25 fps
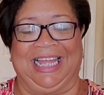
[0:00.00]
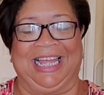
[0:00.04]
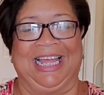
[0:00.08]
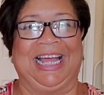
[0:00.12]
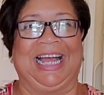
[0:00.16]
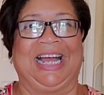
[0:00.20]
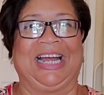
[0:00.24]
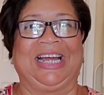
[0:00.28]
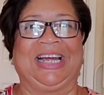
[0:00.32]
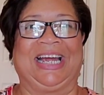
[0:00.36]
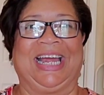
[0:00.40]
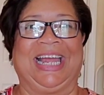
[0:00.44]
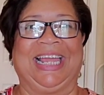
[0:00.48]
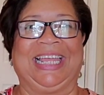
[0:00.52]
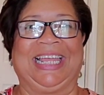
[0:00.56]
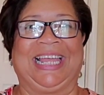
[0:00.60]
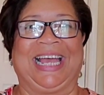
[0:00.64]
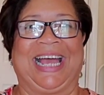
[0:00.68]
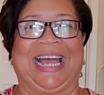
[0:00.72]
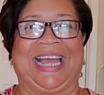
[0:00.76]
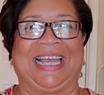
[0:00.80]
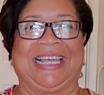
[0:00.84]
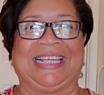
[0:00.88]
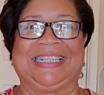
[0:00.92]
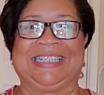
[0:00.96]
All right,
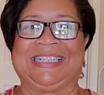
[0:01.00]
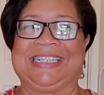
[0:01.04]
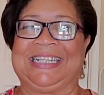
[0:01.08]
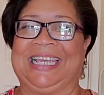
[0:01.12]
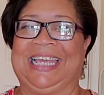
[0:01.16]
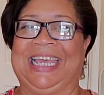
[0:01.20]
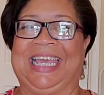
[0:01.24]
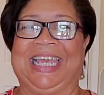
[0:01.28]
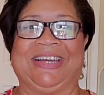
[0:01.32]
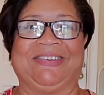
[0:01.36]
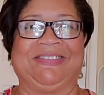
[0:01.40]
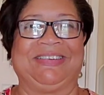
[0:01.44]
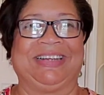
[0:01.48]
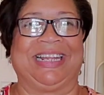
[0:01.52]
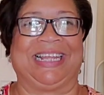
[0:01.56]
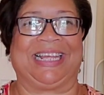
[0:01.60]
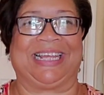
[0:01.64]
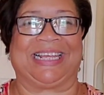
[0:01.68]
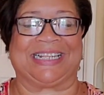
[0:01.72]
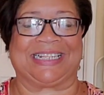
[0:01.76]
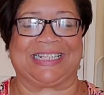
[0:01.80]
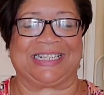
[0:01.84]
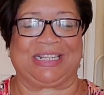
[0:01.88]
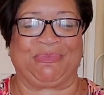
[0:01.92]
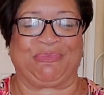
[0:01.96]
guys, here it
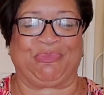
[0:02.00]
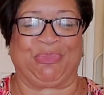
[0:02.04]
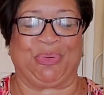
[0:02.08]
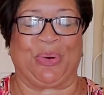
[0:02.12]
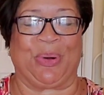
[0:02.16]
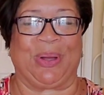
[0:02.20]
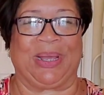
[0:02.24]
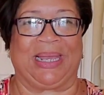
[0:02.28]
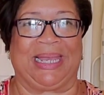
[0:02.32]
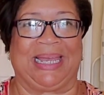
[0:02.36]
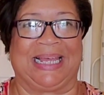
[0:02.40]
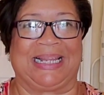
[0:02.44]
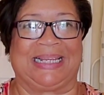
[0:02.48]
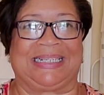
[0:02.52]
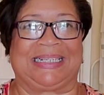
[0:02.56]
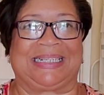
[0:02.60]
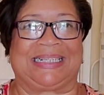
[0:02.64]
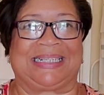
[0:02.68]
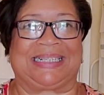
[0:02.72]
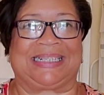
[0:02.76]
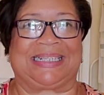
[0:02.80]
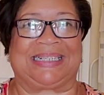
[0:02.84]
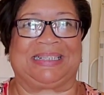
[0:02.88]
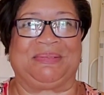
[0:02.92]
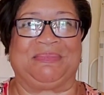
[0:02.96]
is. Boy, it
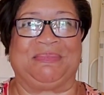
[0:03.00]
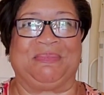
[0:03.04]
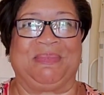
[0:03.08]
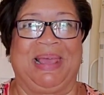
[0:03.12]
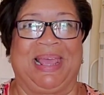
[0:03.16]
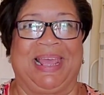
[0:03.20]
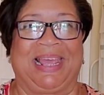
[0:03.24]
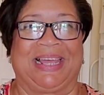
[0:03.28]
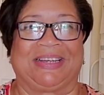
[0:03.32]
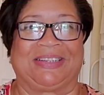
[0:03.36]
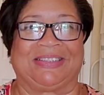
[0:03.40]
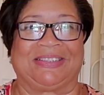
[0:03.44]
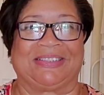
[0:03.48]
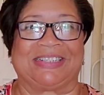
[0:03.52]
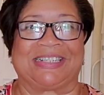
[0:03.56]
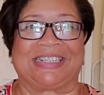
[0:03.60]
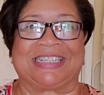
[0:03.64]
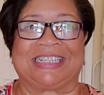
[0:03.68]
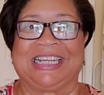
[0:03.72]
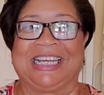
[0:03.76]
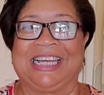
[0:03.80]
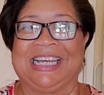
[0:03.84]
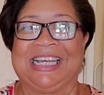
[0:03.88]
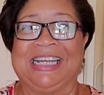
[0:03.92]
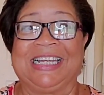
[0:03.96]

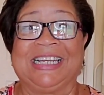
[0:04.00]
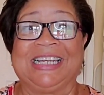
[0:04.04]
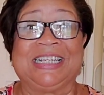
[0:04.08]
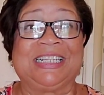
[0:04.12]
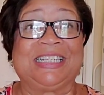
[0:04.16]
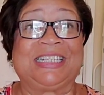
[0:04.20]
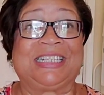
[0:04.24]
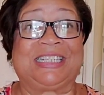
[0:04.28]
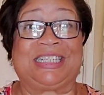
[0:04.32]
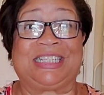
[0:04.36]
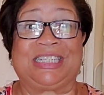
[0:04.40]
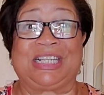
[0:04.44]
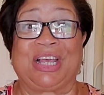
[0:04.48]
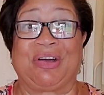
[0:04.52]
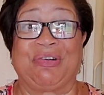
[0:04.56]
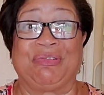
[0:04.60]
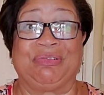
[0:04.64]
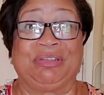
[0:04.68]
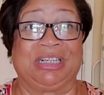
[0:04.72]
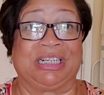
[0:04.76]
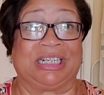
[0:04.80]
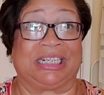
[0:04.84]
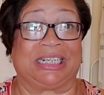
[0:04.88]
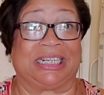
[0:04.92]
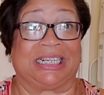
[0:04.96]
smells so
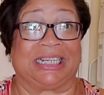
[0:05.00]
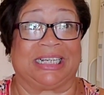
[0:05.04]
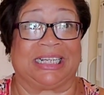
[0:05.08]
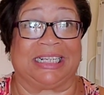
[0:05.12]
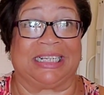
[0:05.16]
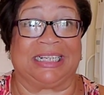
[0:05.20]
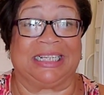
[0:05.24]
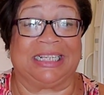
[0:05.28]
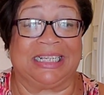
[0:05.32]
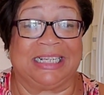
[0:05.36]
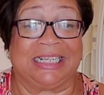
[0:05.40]
good.